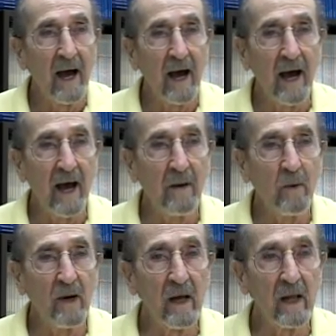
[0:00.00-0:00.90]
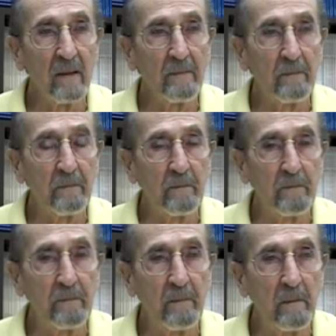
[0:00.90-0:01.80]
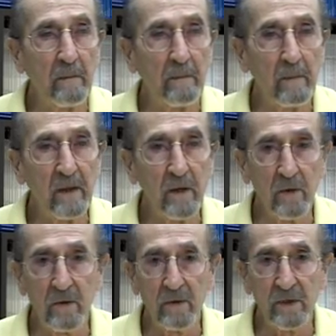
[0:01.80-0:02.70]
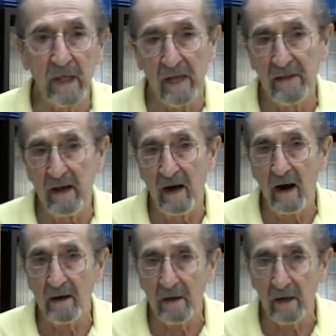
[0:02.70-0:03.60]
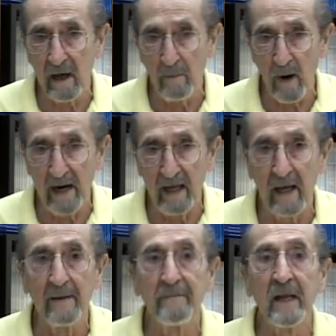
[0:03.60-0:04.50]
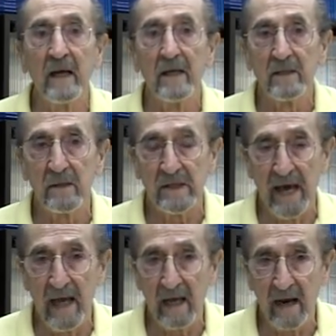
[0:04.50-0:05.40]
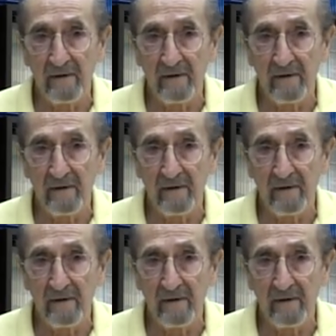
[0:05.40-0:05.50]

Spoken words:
I will use the article I'm writing to thank